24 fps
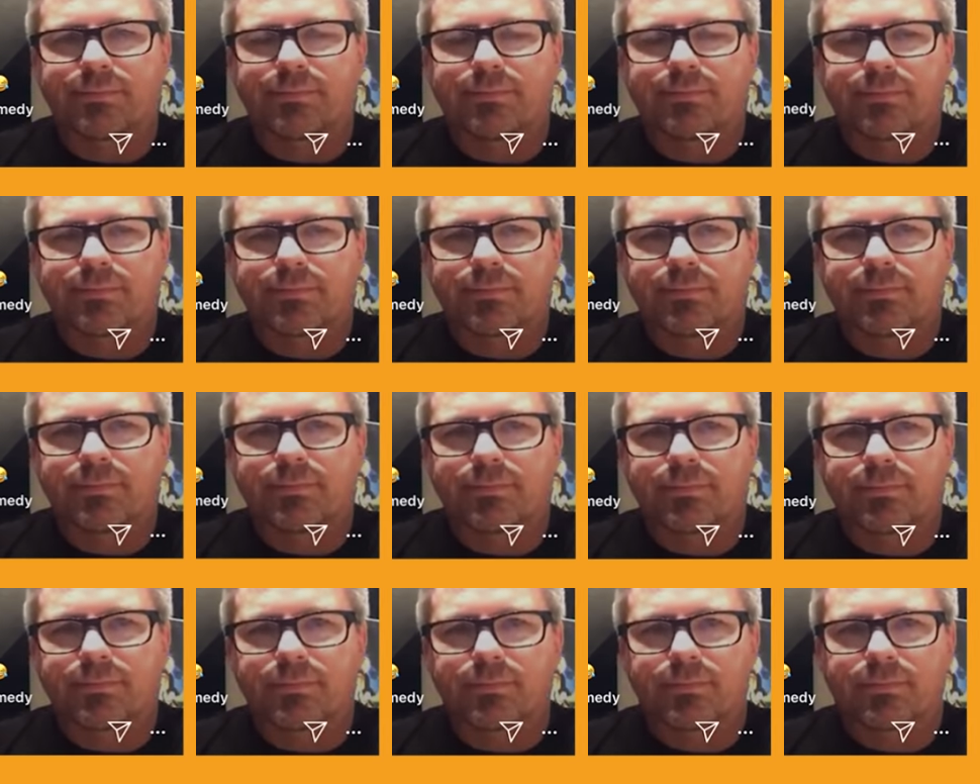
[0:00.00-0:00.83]

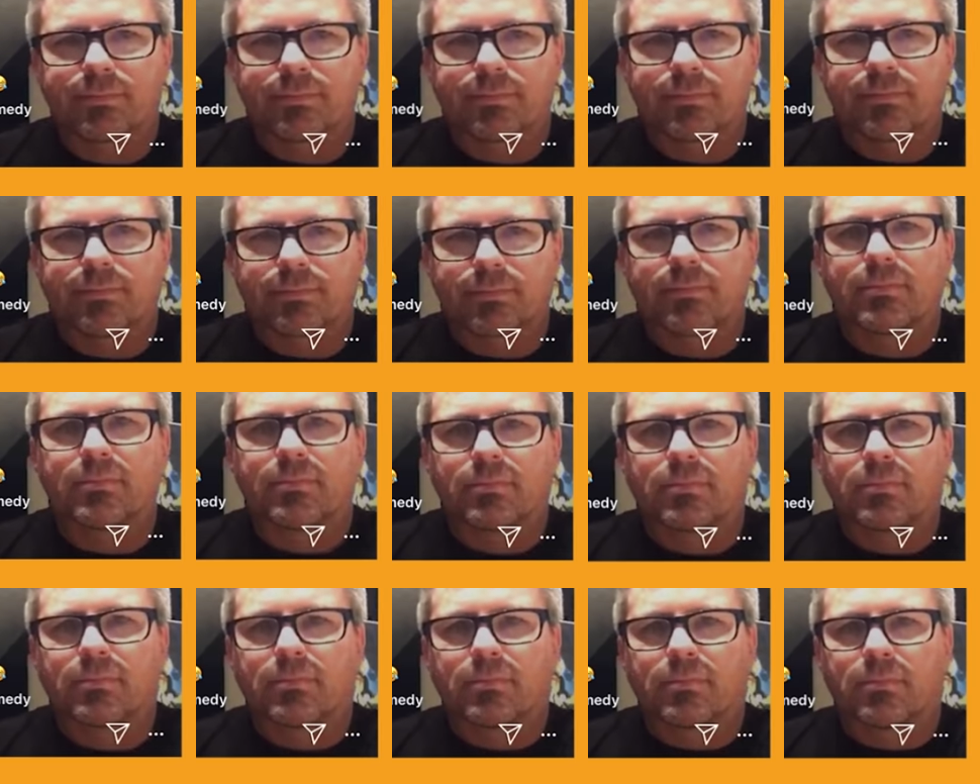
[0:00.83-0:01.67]

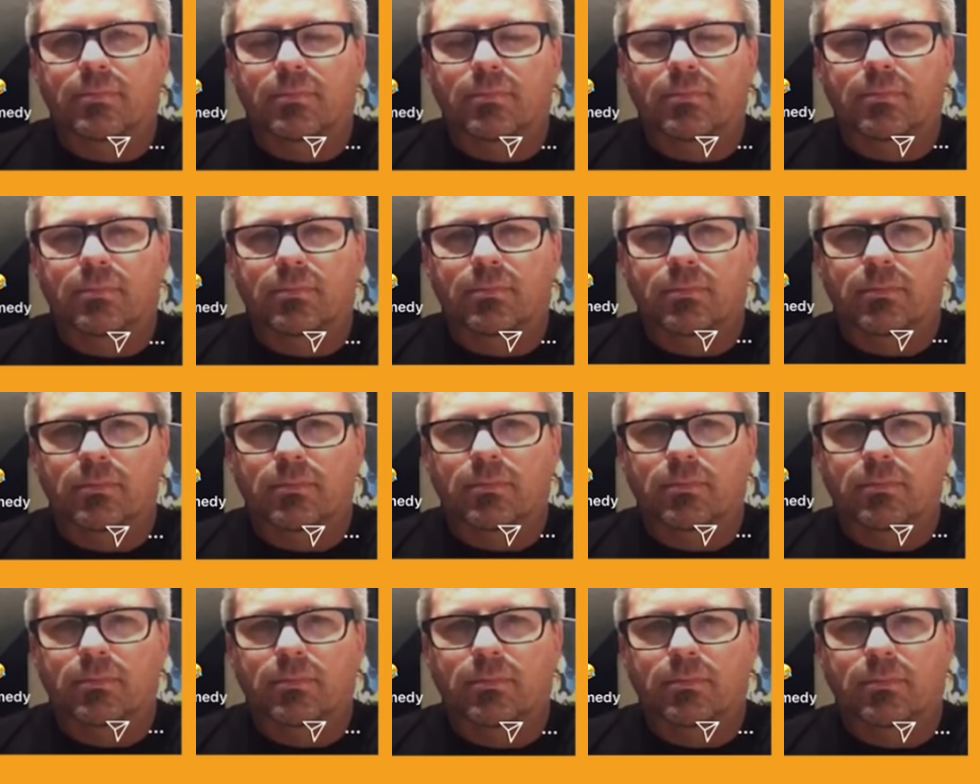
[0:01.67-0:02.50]

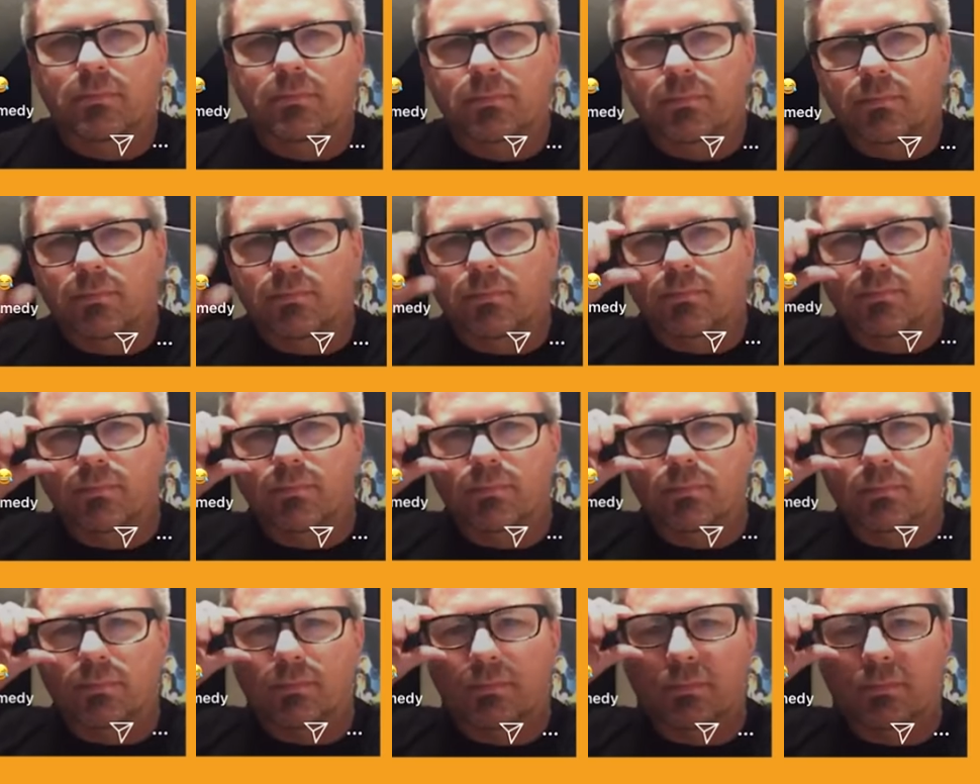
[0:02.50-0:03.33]

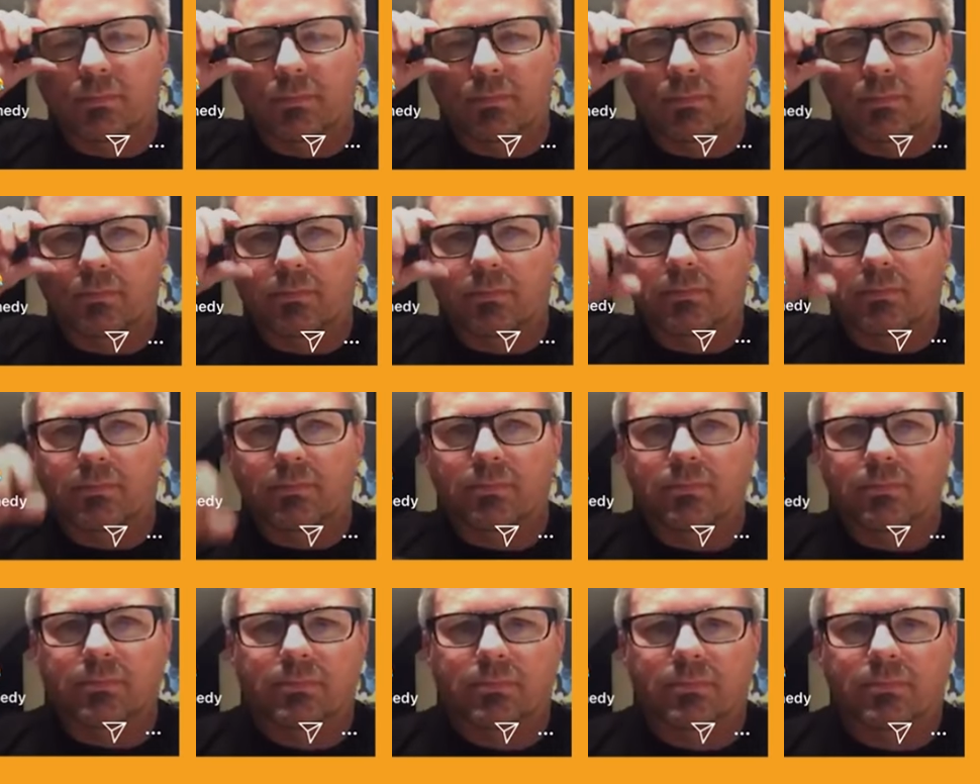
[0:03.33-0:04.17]

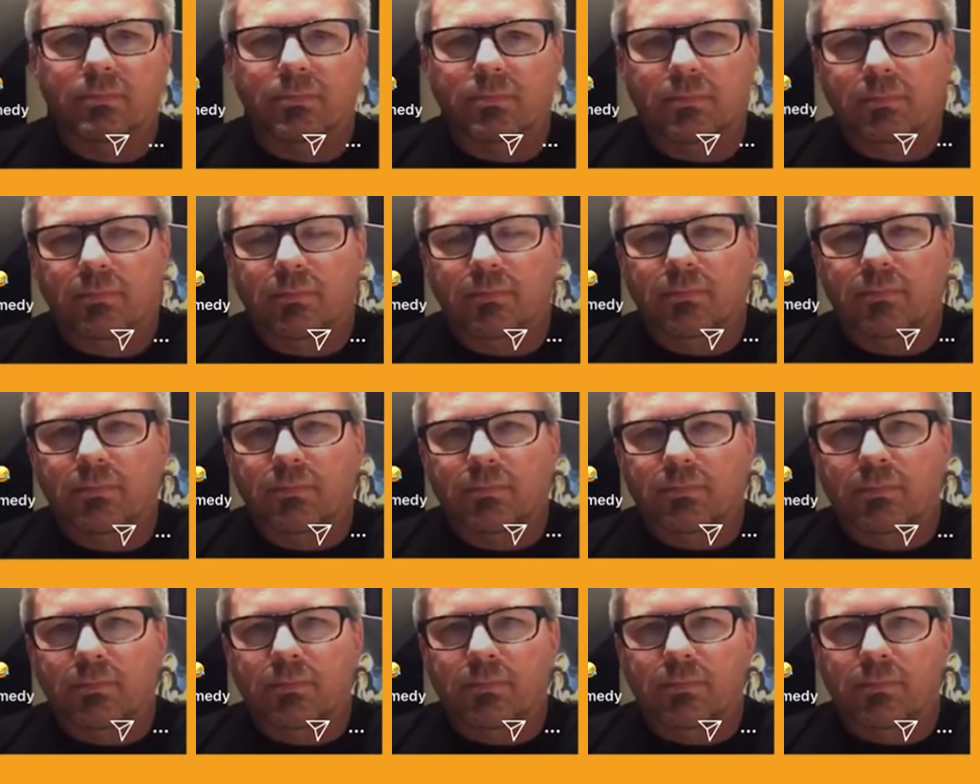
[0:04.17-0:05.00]

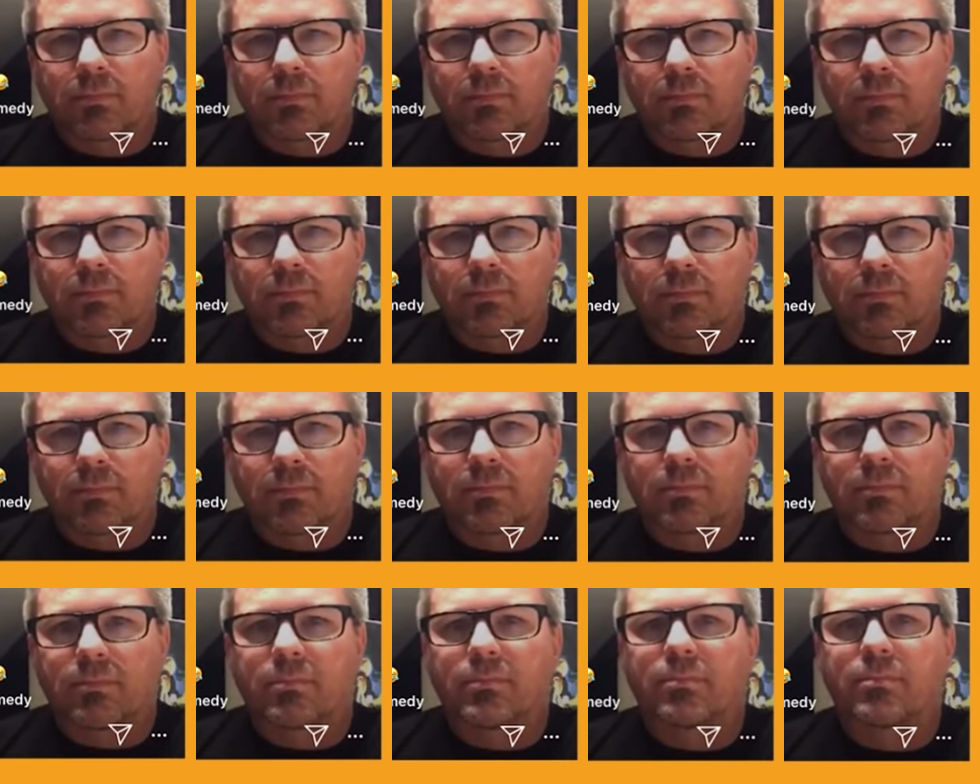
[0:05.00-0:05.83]

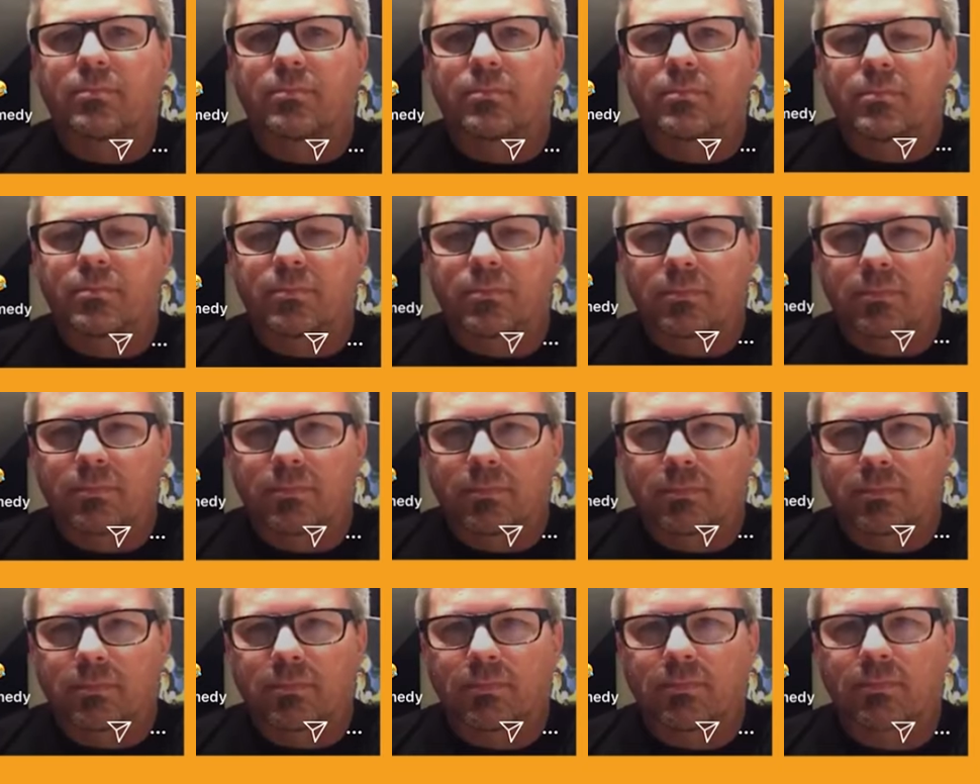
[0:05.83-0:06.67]

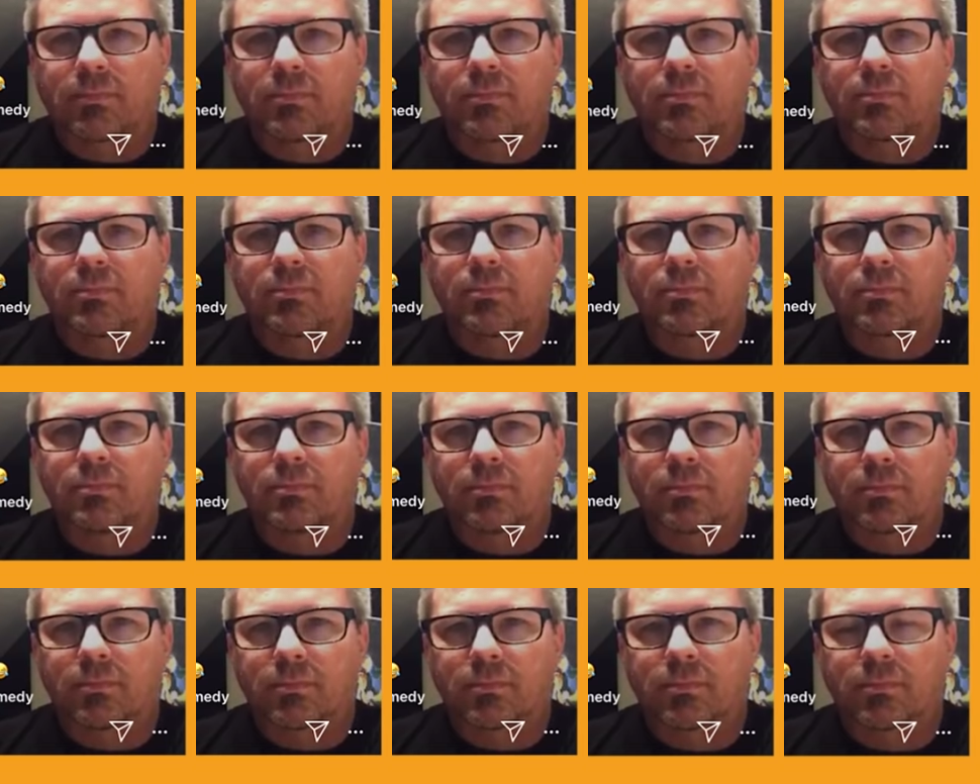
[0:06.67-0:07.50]

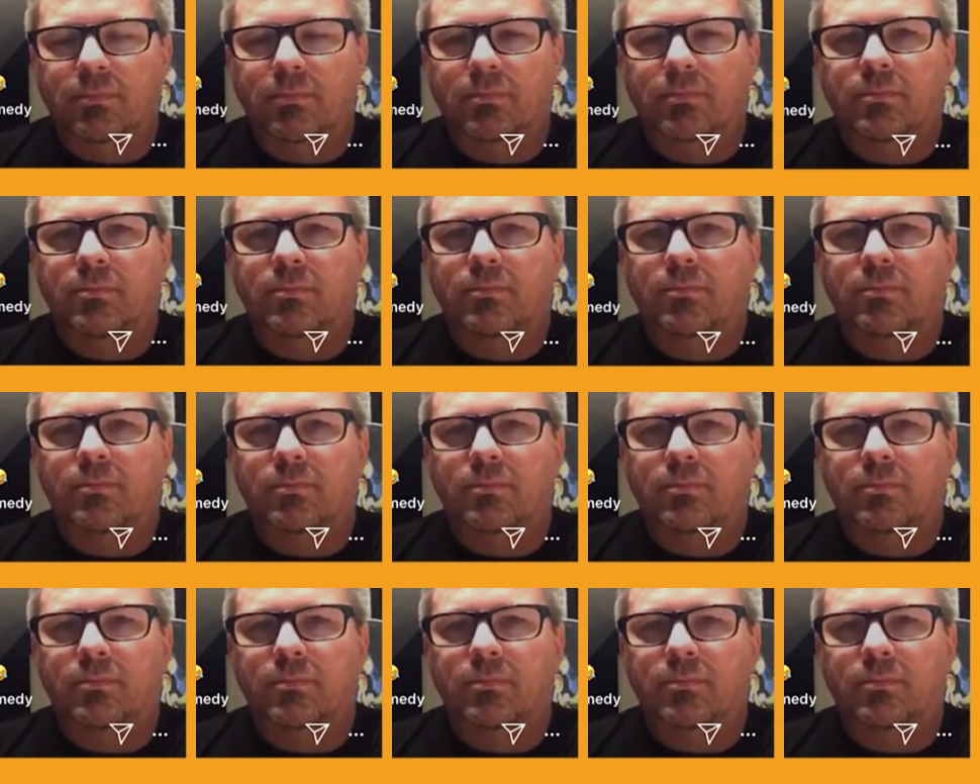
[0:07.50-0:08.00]
(not speaking)